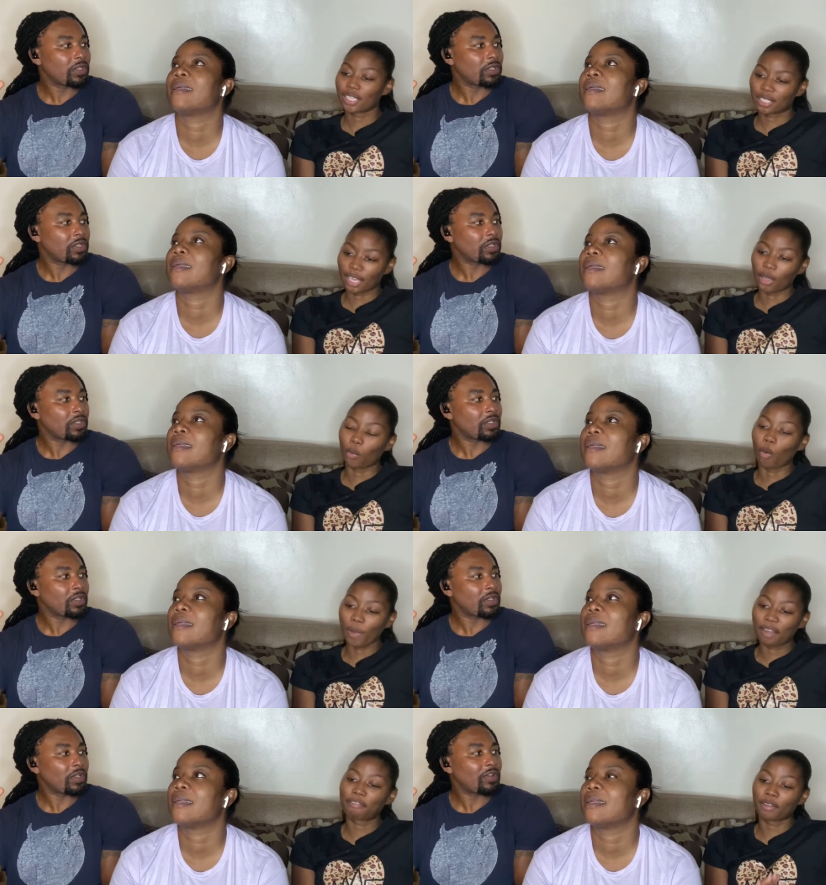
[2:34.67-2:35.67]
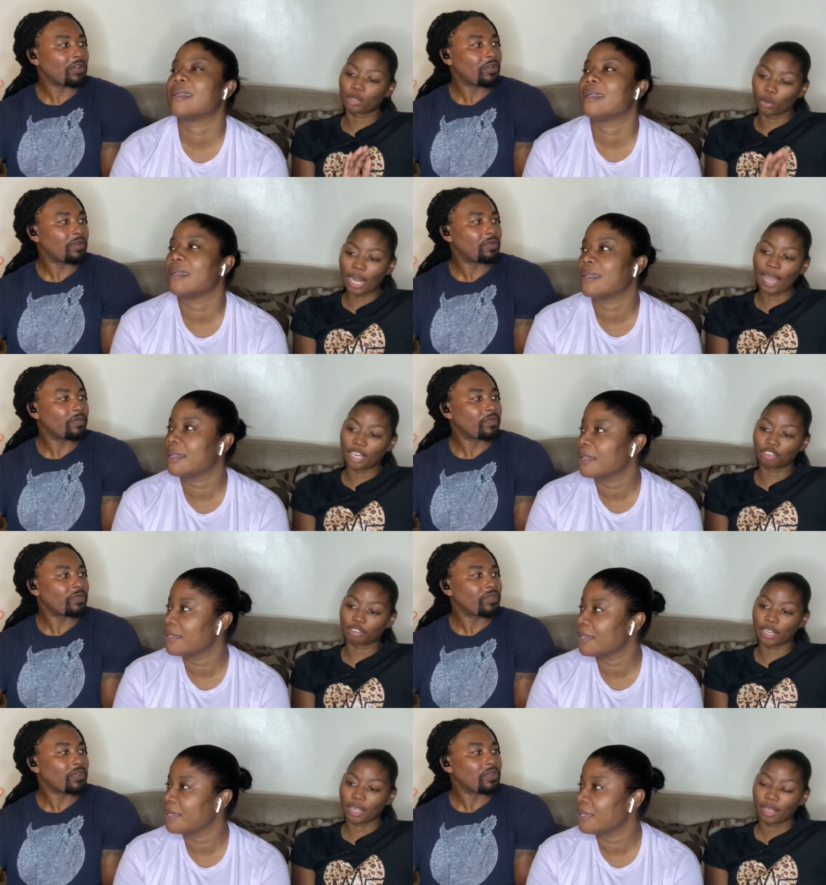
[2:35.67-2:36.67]
Speaker 1: say, woman for do
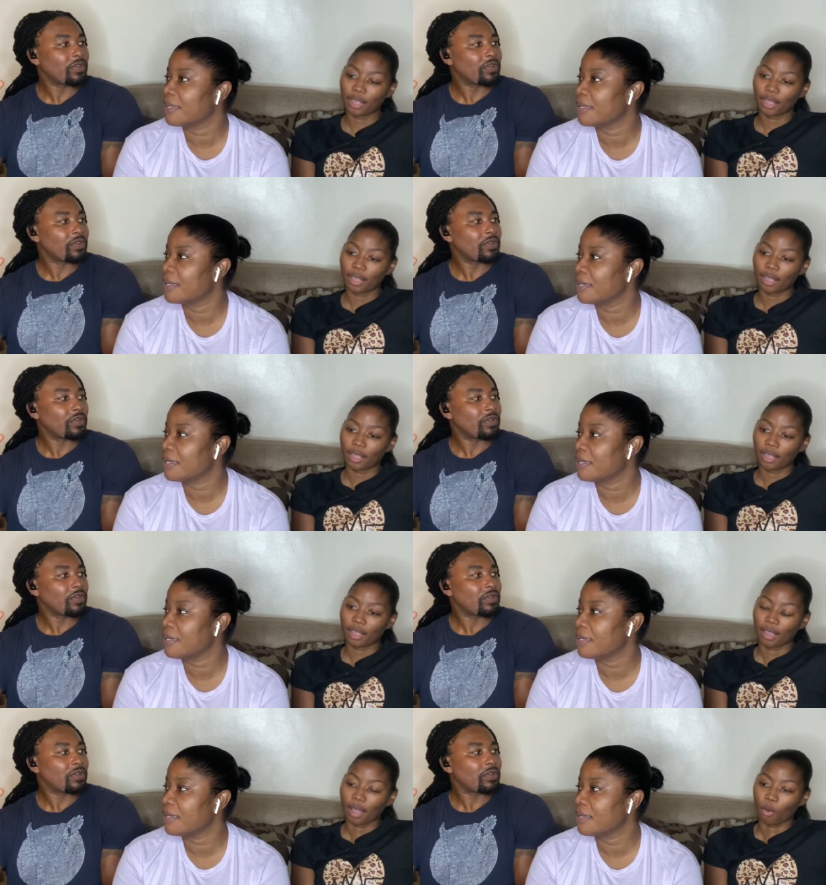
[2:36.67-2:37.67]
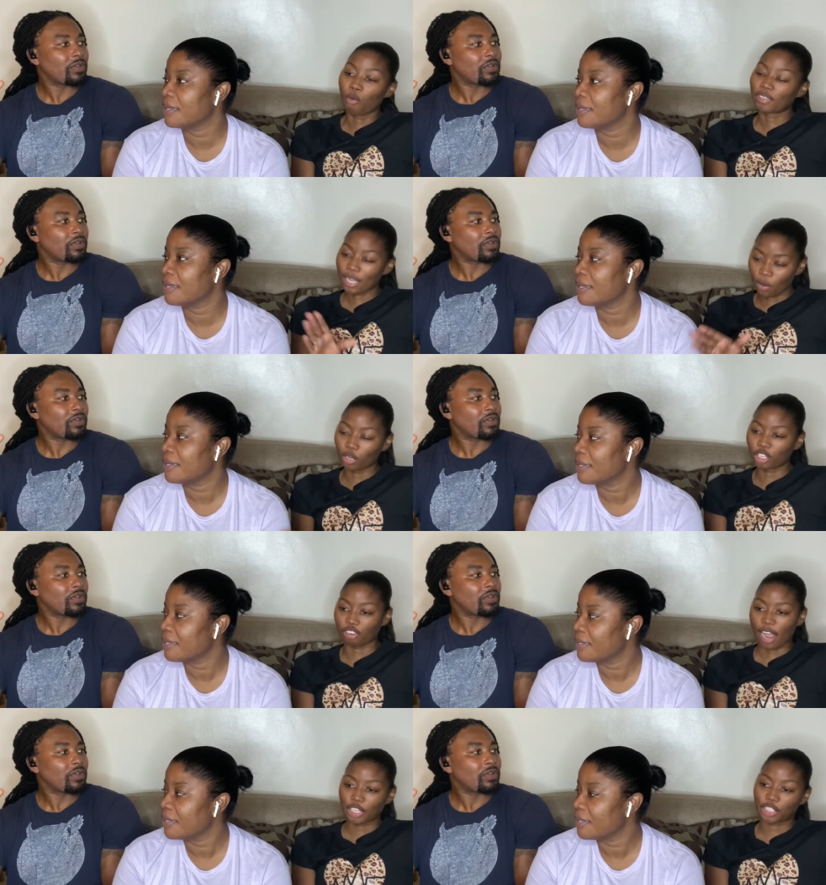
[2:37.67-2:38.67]
laundry who will take out the
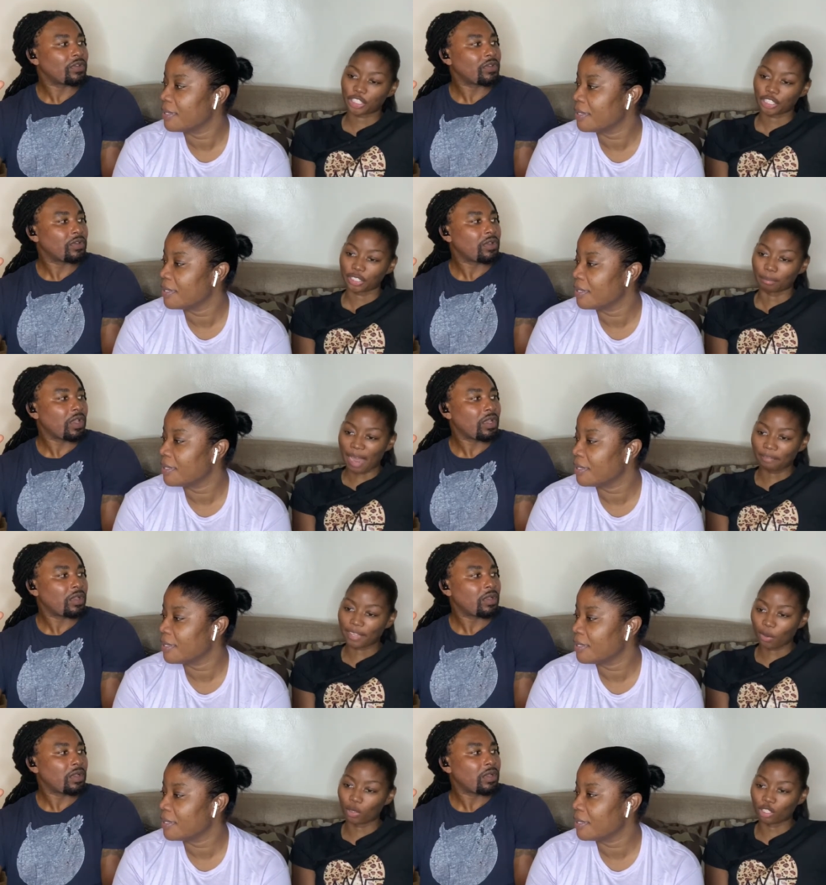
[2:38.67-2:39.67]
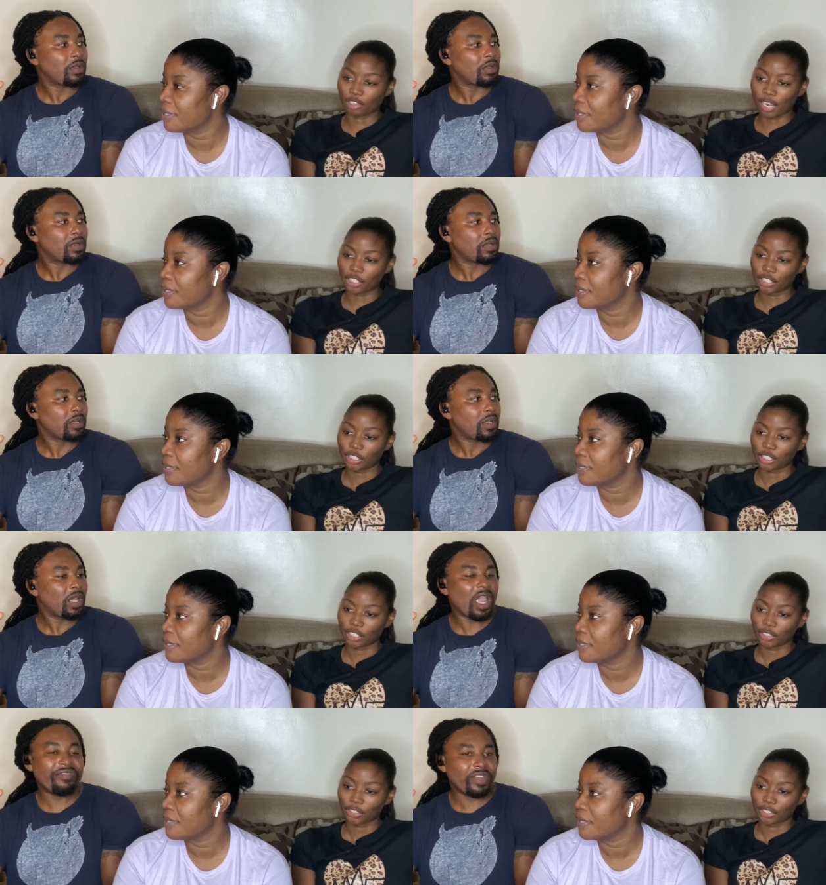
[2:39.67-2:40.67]
trash? Man will take out the trash.
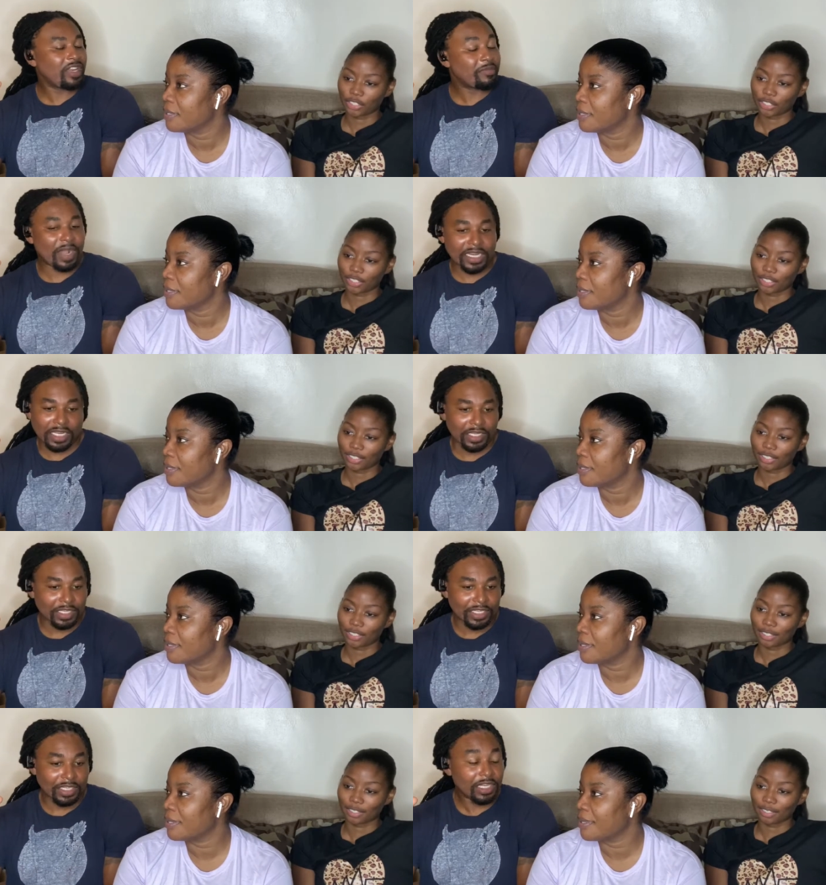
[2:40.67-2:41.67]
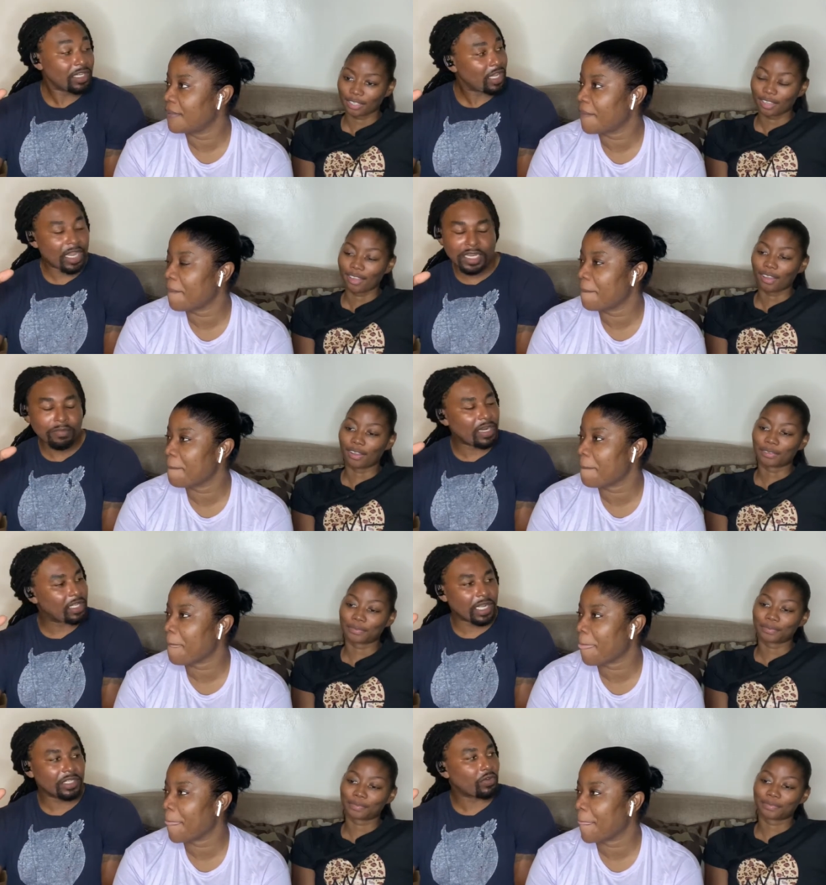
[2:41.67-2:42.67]
Speaker 2: Everybody. You, anybody
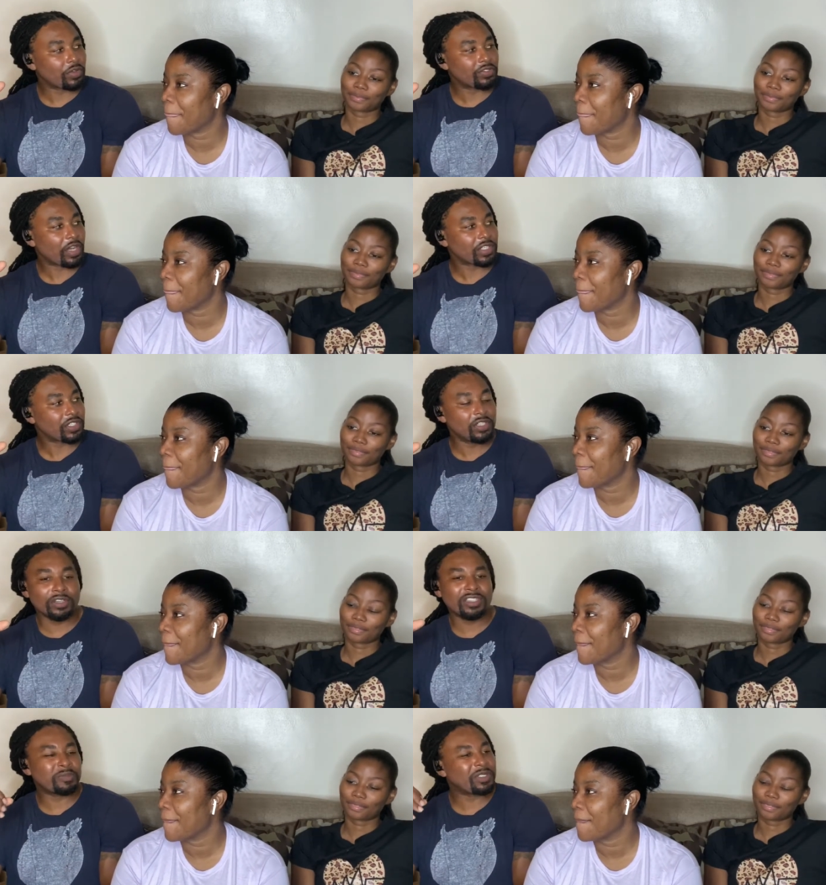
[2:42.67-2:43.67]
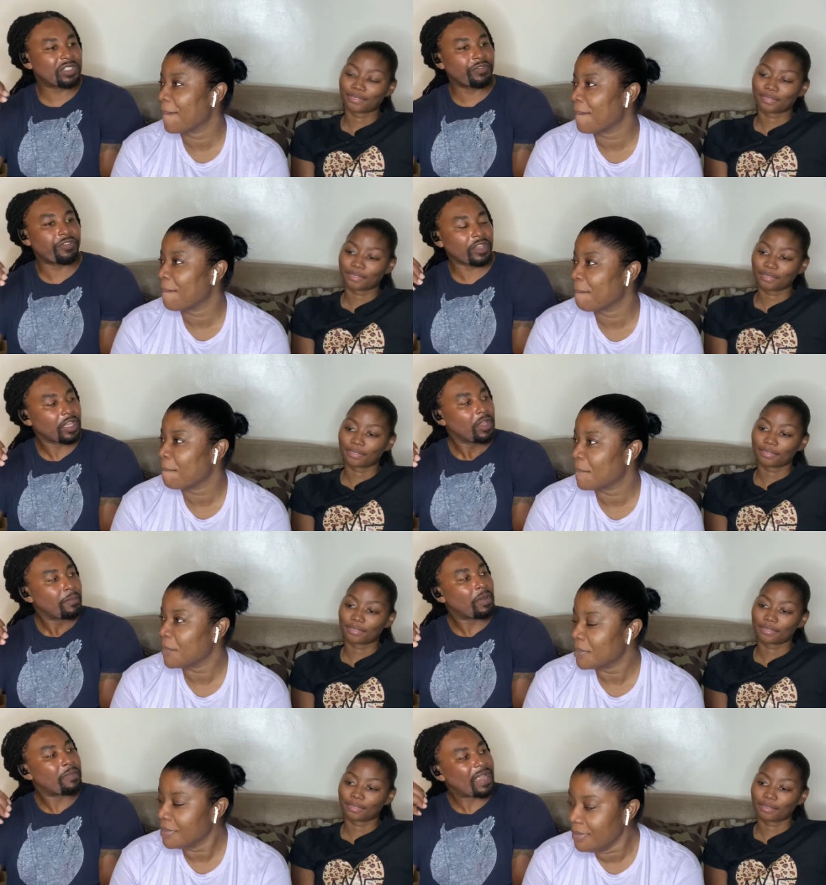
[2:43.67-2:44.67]
can take out trash. You know, the specific.
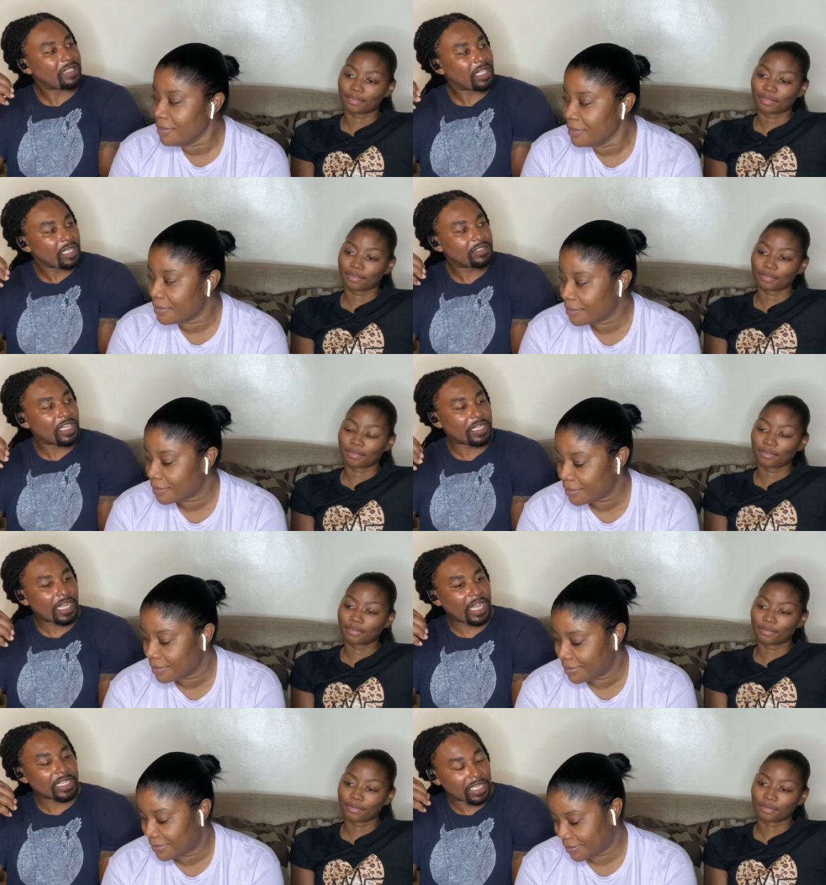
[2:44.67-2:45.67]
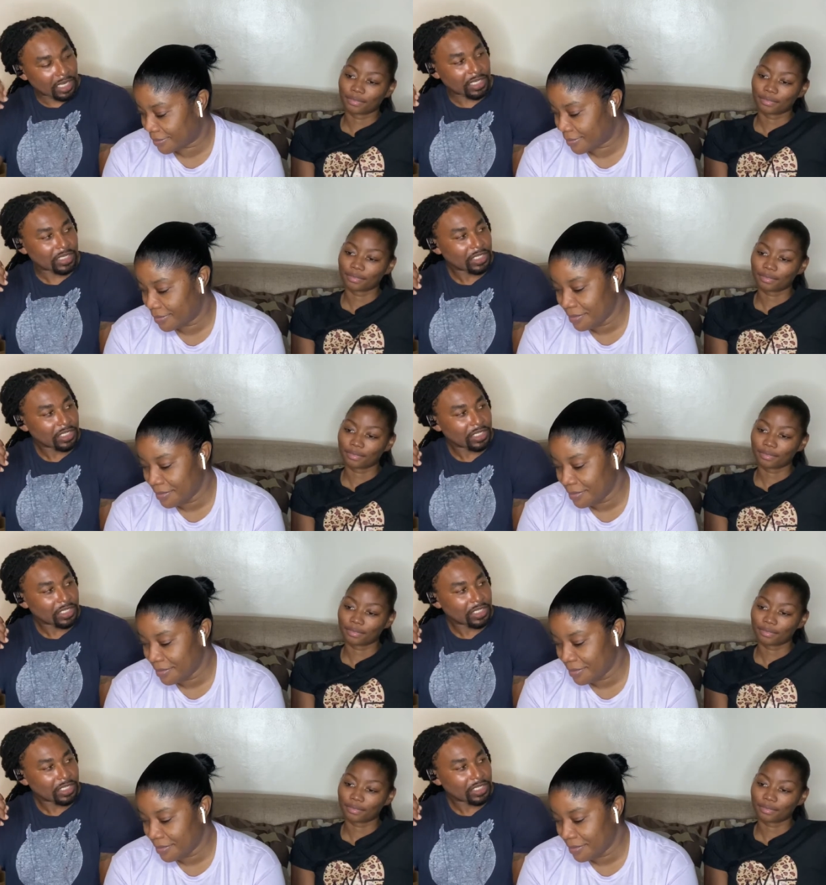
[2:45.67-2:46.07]
But my thing is that, mm again,